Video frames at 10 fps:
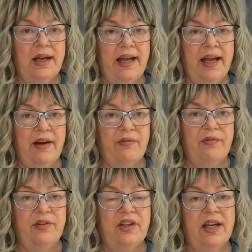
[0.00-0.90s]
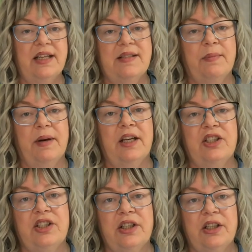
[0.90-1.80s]
have done as
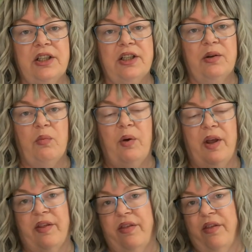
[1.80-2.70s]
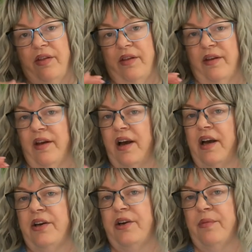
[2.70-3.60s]
much with
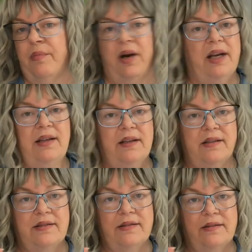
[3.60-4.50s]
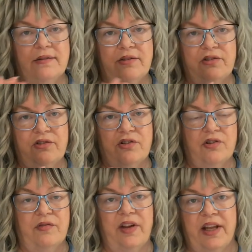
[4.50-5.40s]
Hunter Biden's
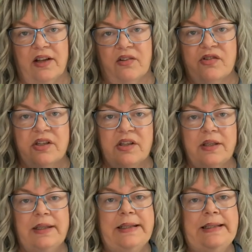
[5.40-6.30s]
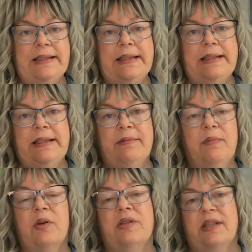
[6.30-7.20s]
travails,
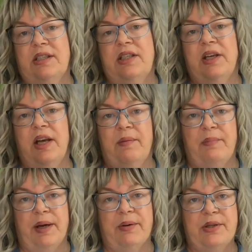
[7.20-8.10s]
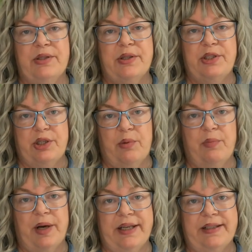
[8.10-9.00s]
mostly to embarrass Joe
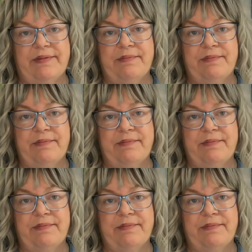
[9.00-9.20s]
Biden.